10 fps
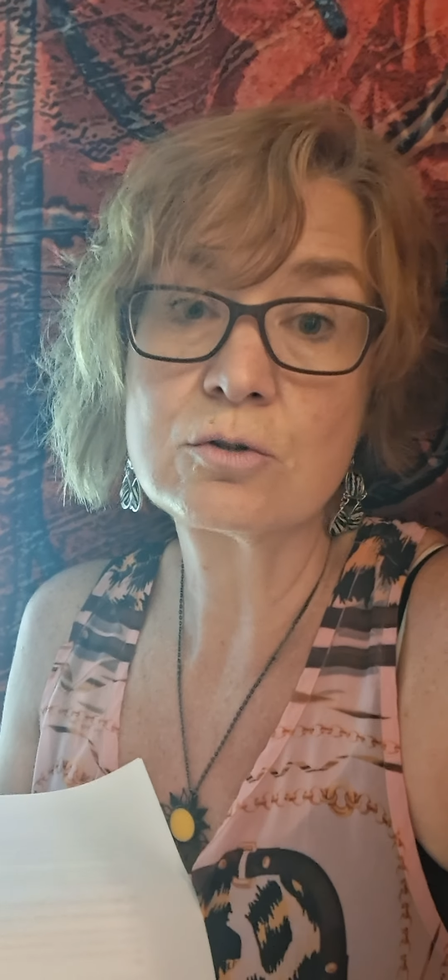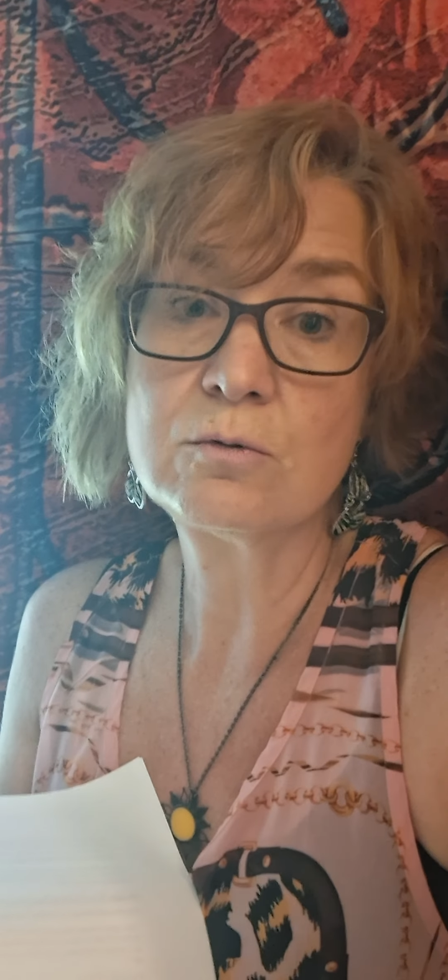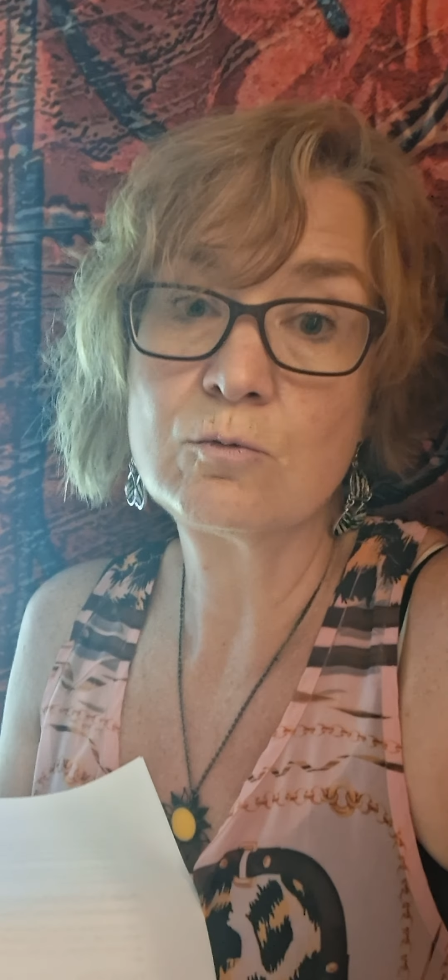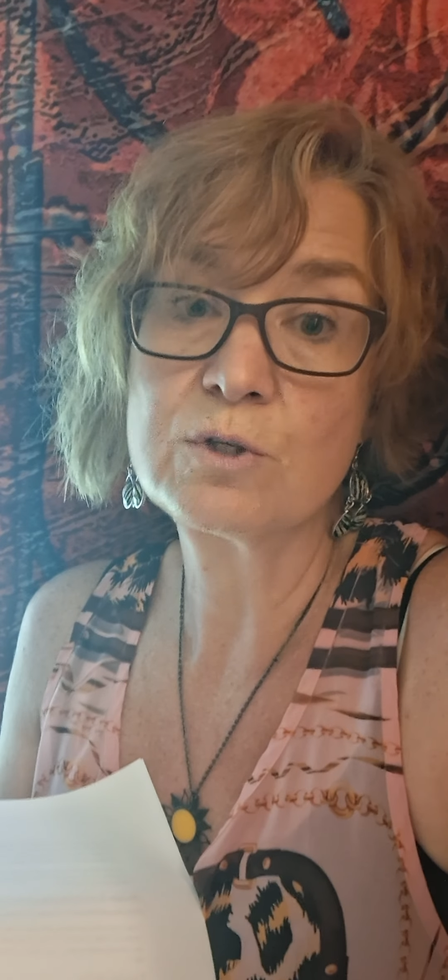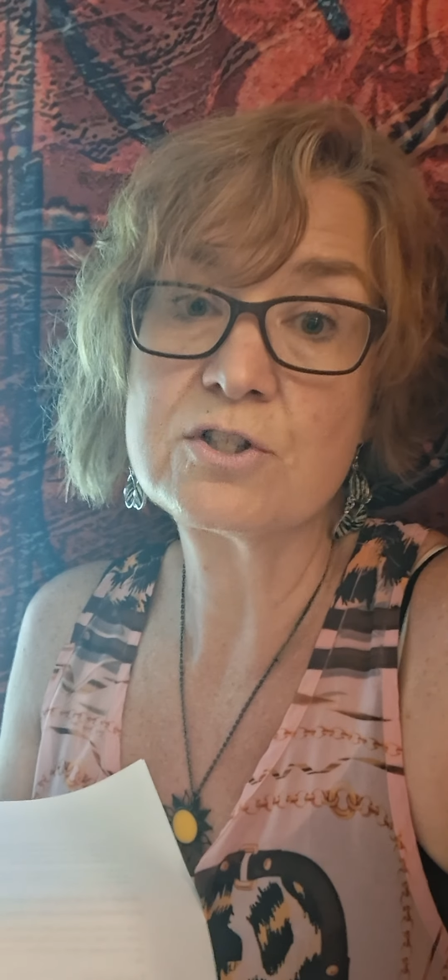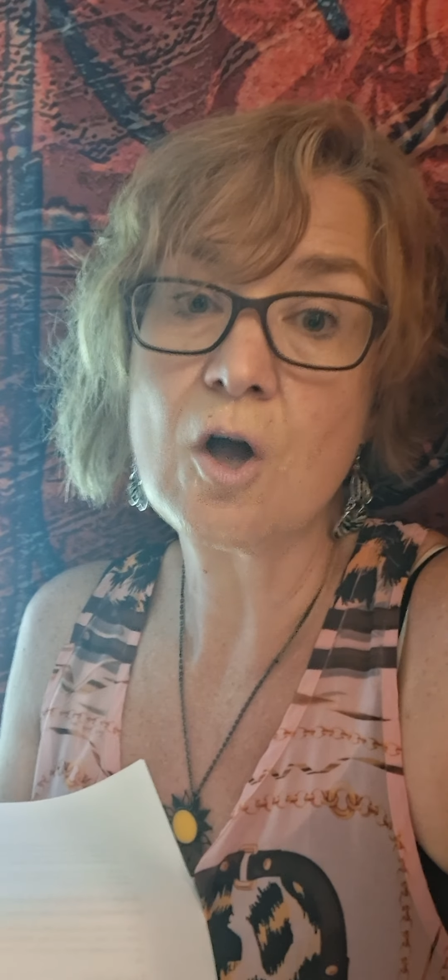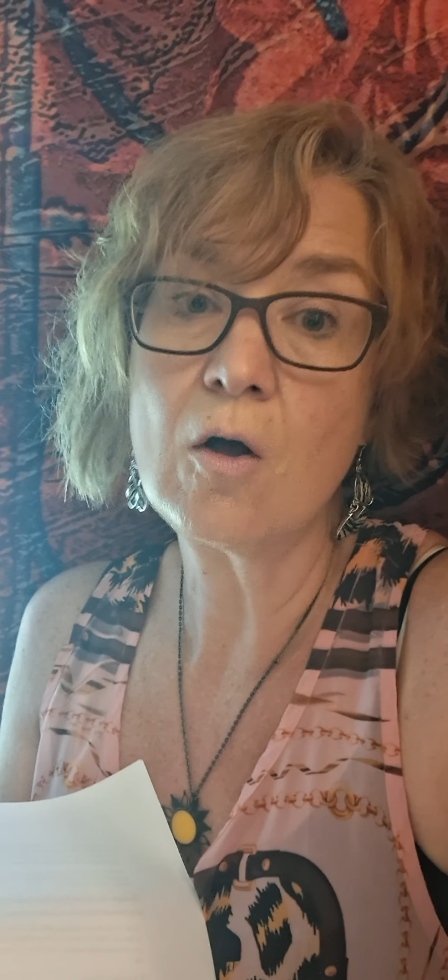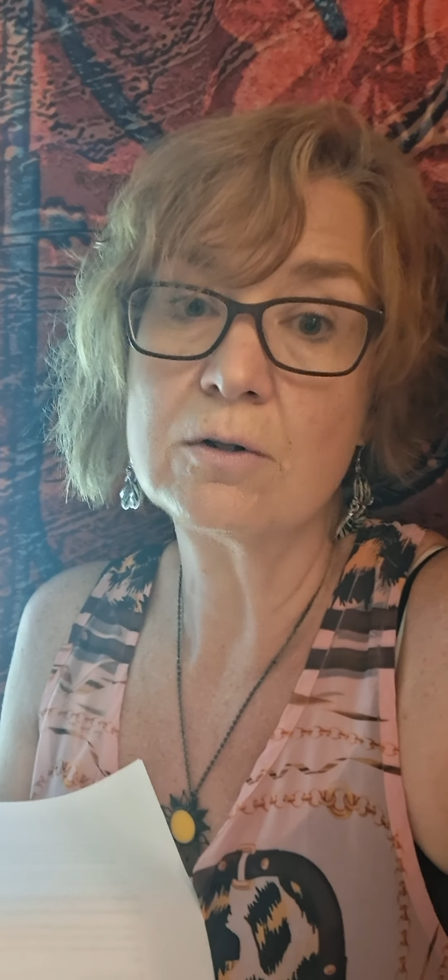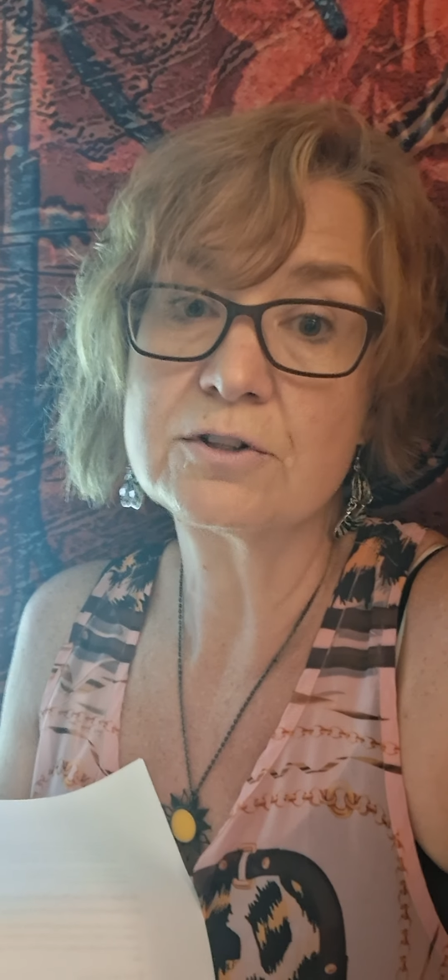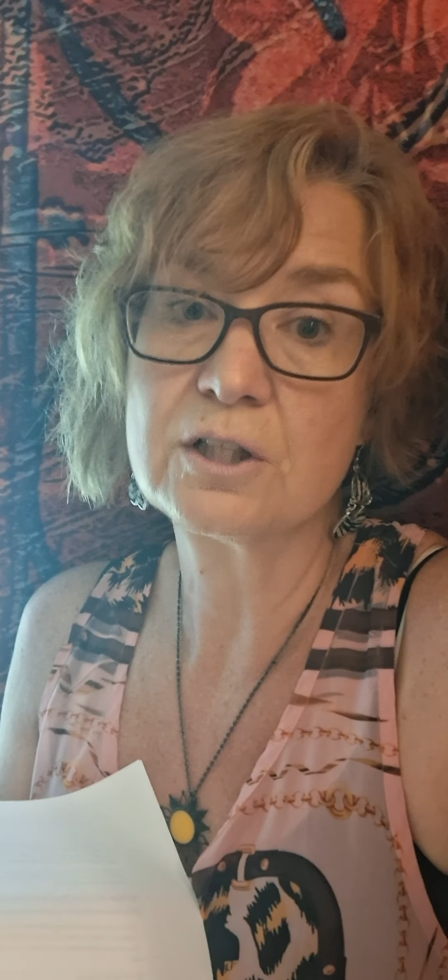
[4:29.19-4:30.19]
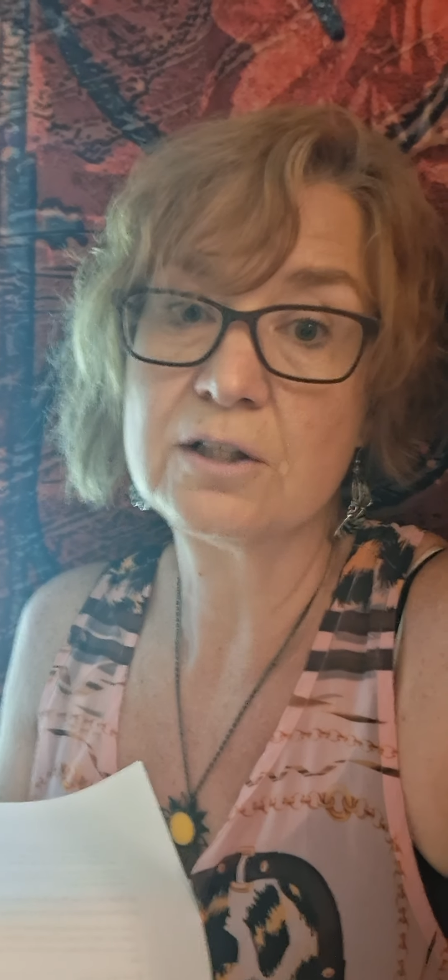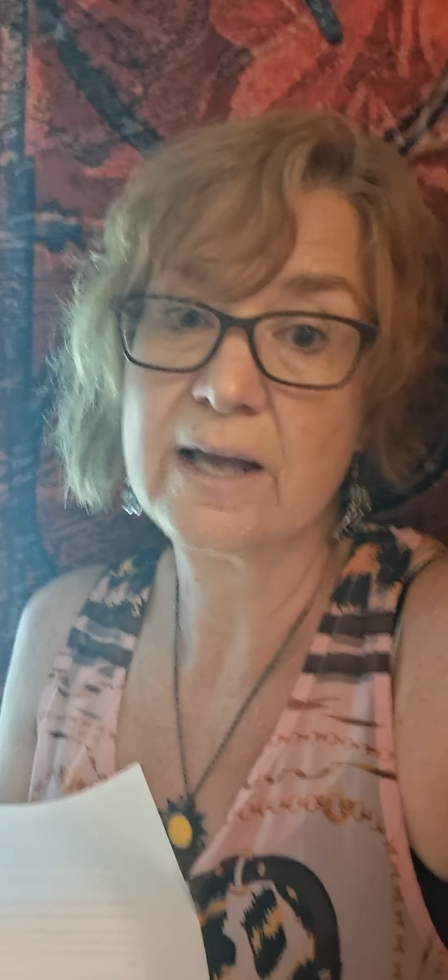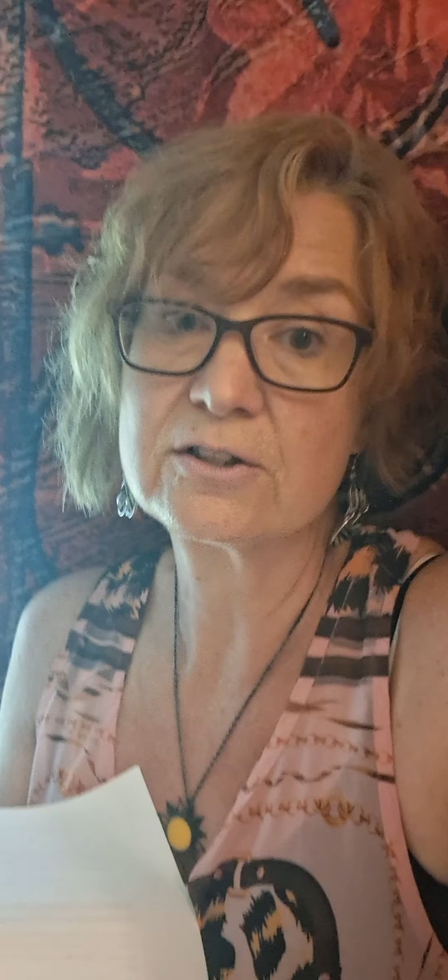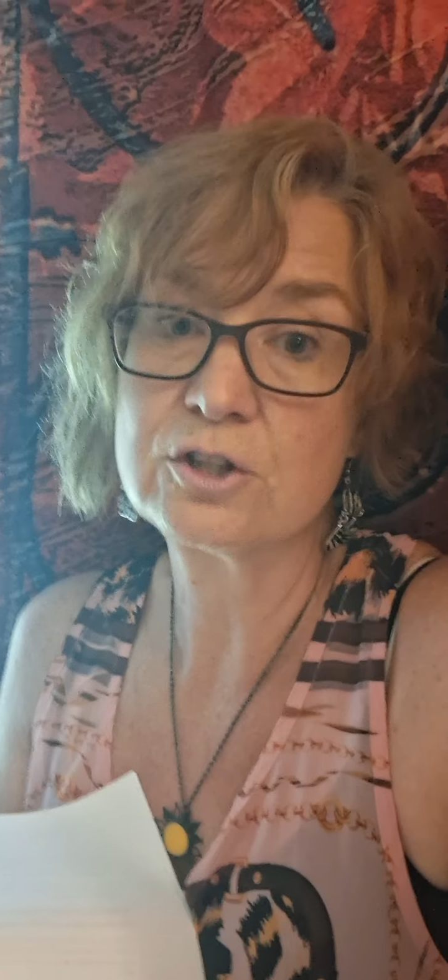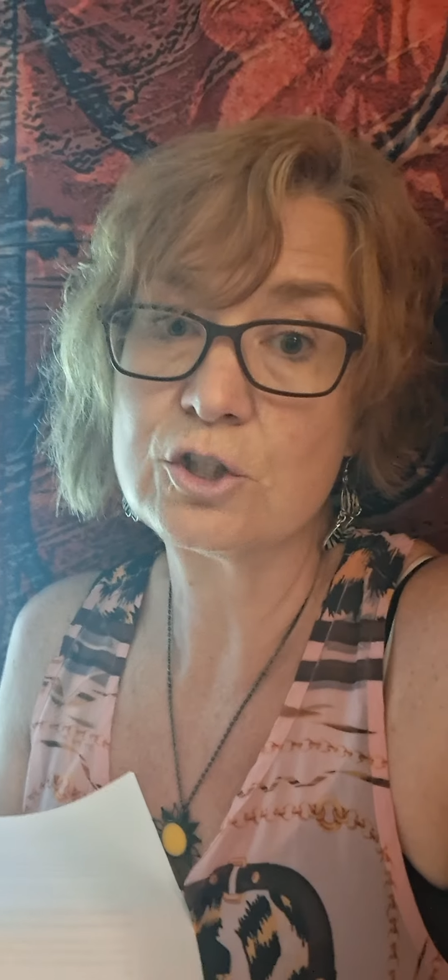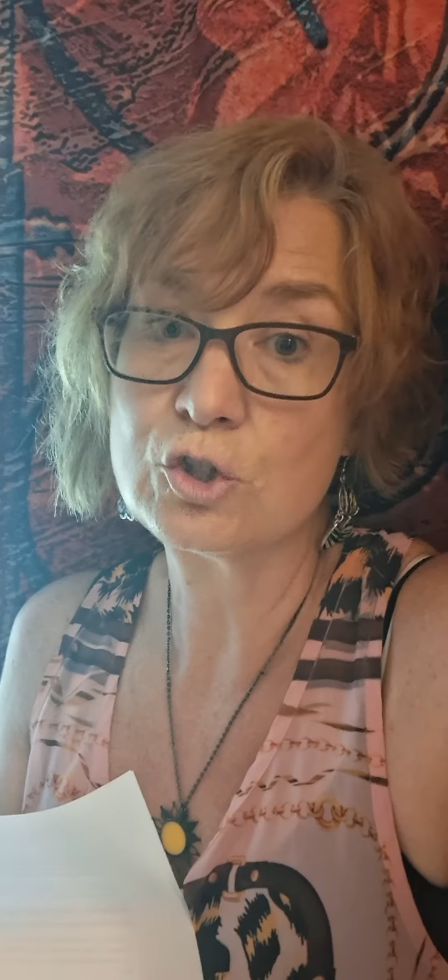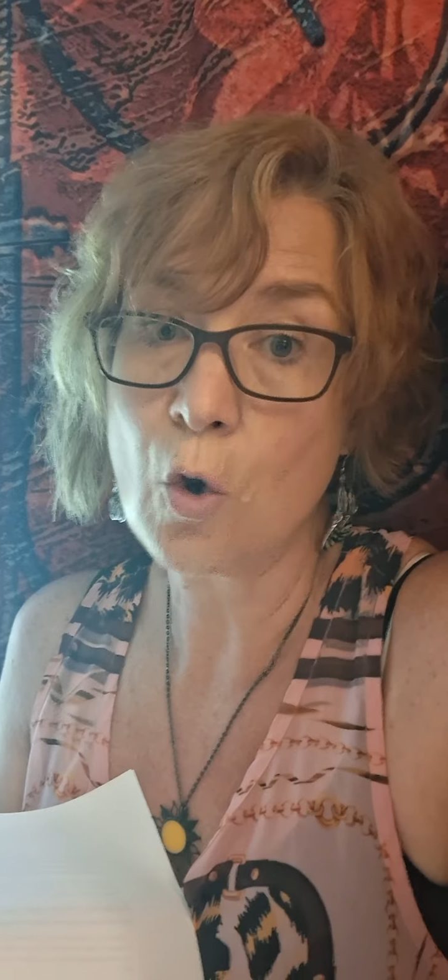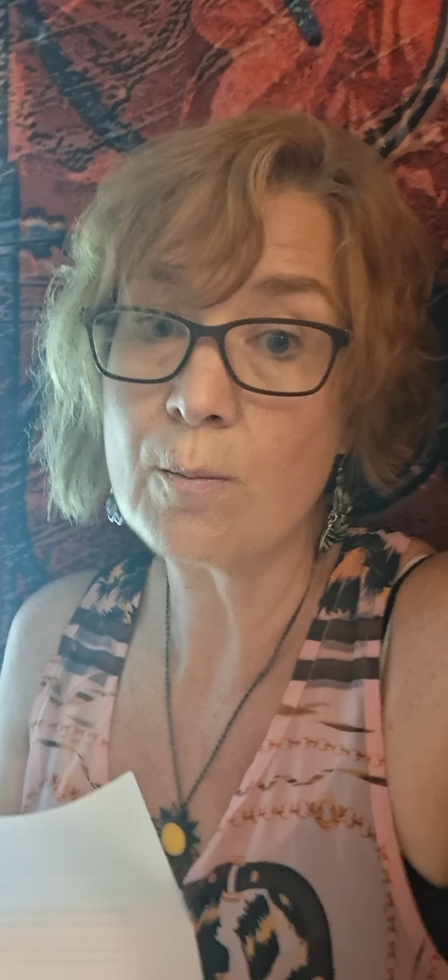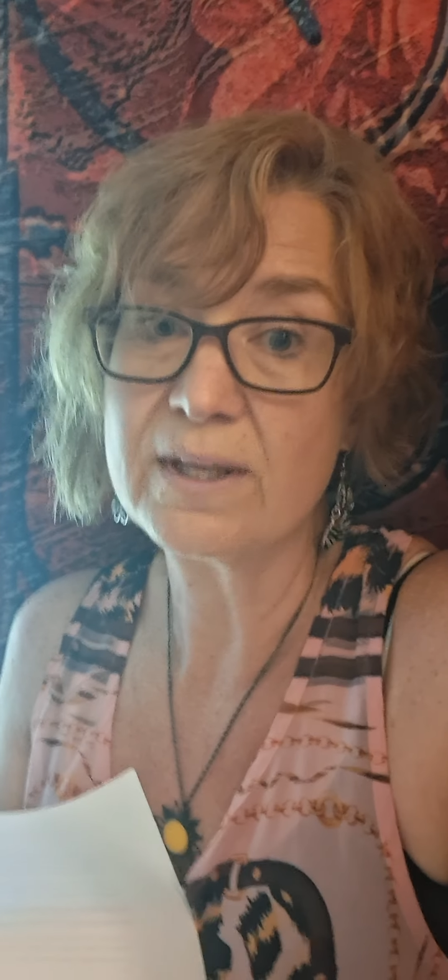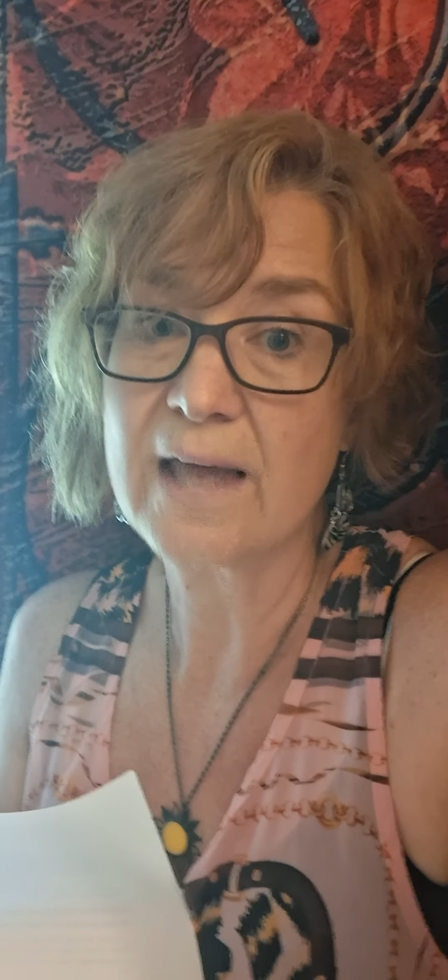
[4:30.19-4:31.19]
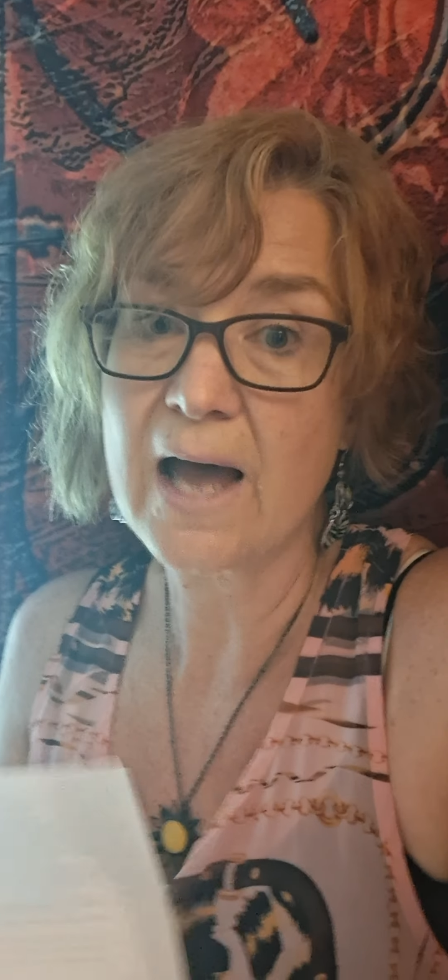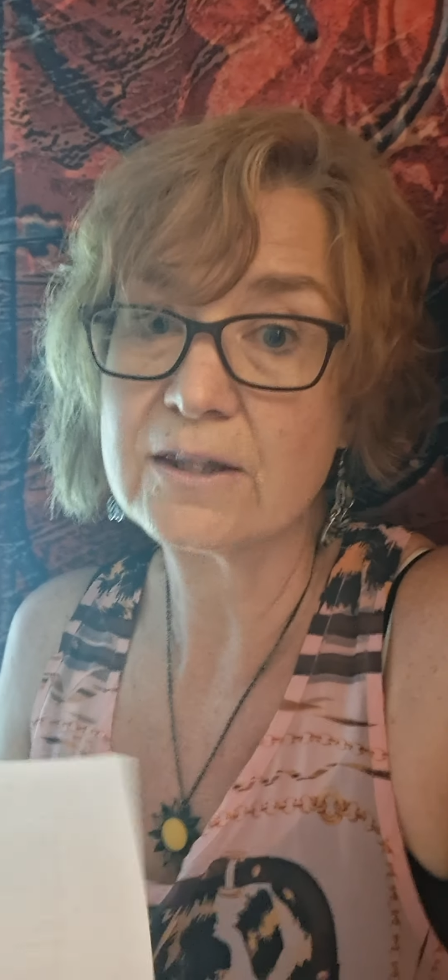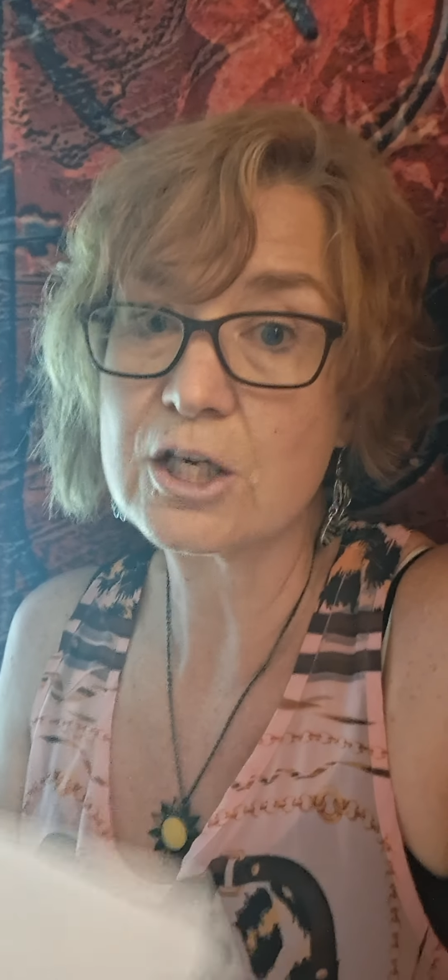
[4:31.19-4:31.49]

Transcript: results in Etsy show me that.